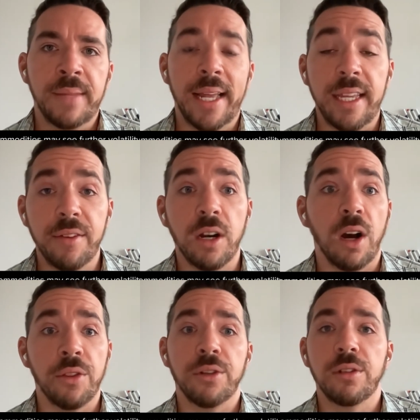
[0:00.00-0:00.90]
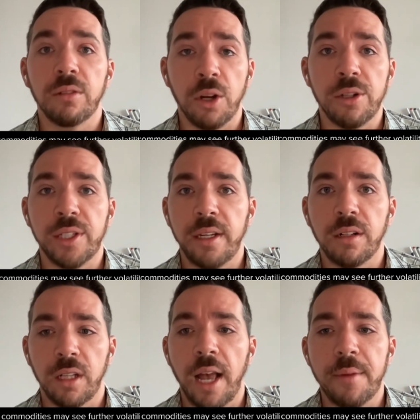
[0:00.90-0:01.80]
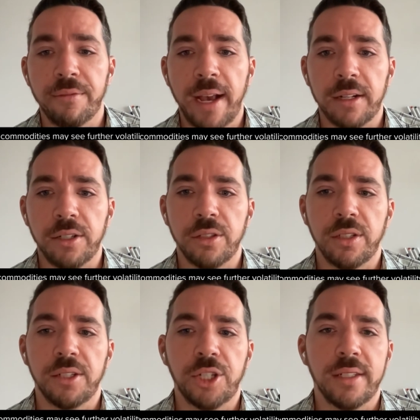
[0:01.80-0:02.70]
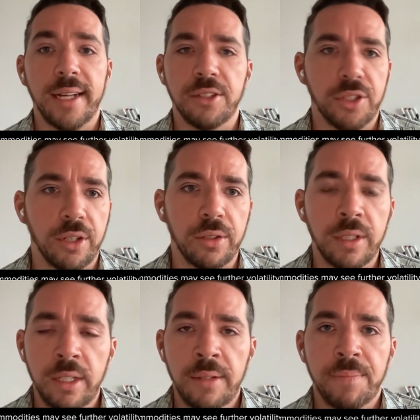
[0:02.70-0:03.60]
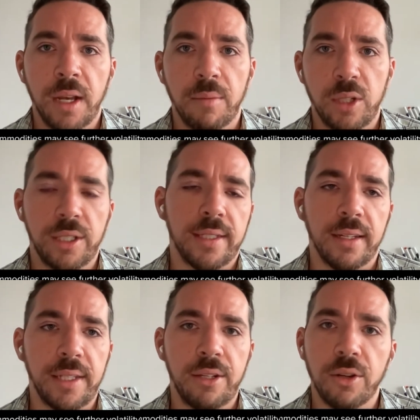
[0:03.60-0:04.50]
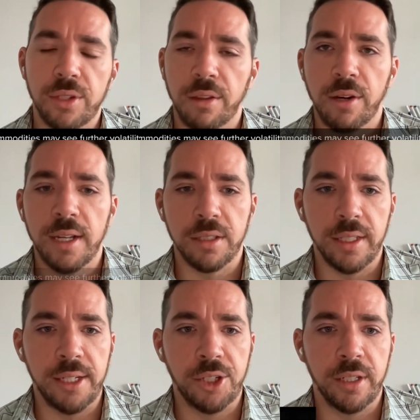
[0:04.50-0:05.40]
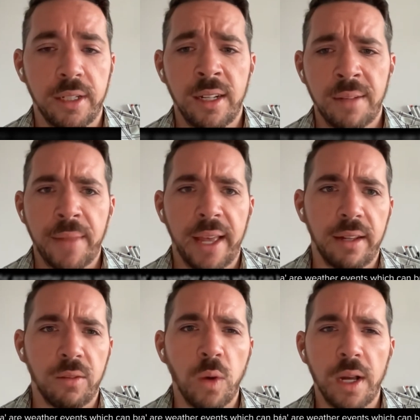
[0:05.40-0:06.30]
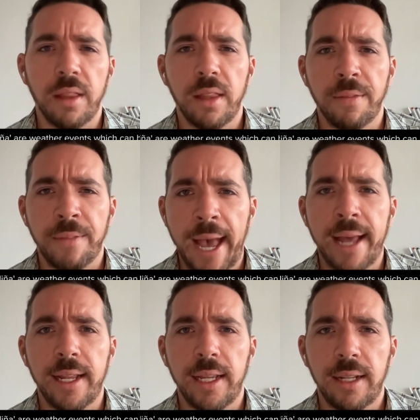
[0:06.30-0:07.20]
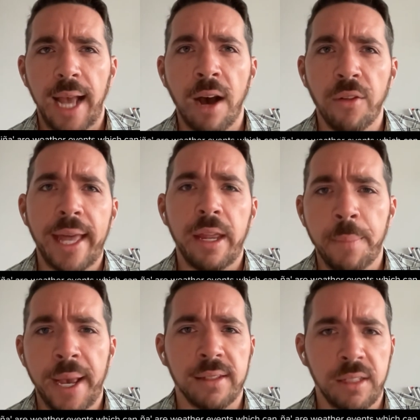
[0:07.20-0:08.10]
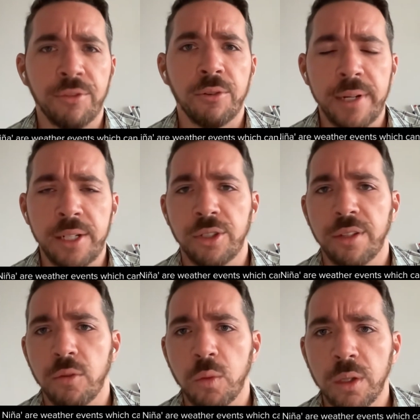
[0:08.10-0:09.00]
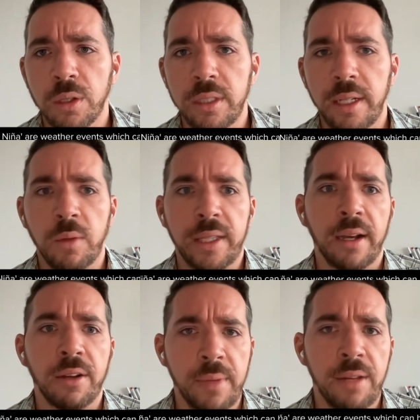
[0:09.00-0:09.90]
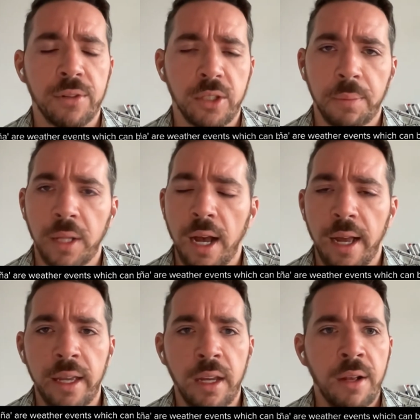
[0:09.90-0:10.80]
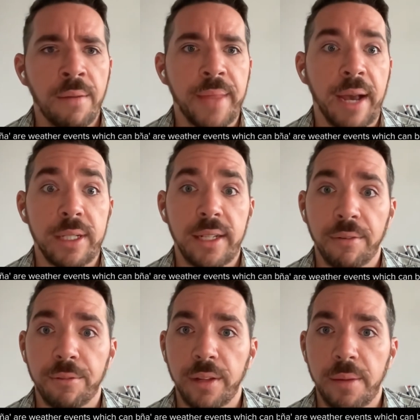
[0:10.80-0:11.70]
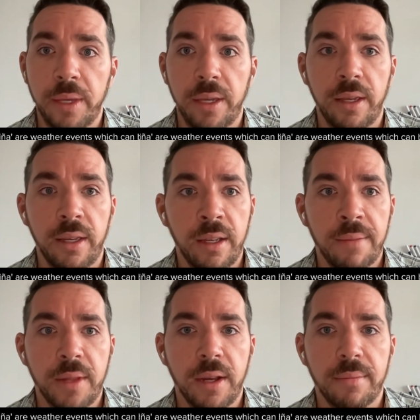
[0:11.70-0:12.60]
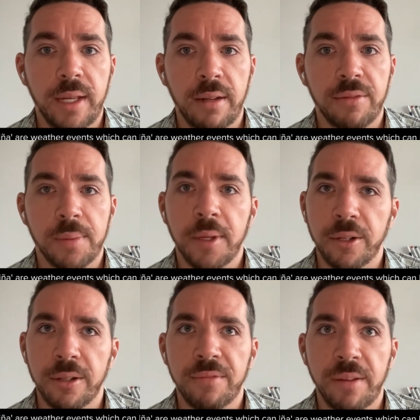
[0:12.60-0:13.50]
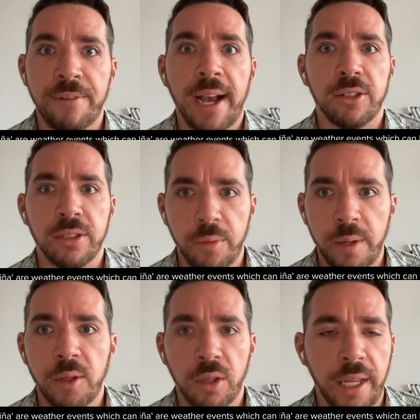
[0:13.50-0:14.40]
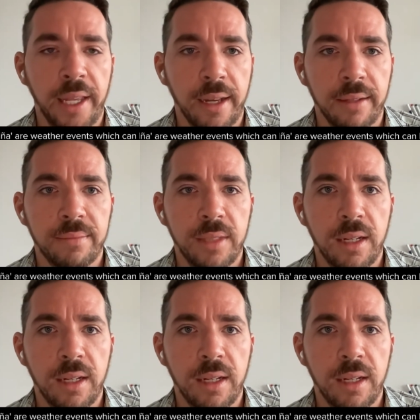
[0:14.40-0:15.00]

and even other large scale climate factors such as ENSO, which is El Nino Southern Oscillation, and how that impacts different regions of the world and what that could mean for supply. That would definitely be kind of some other factors that we'd be looking at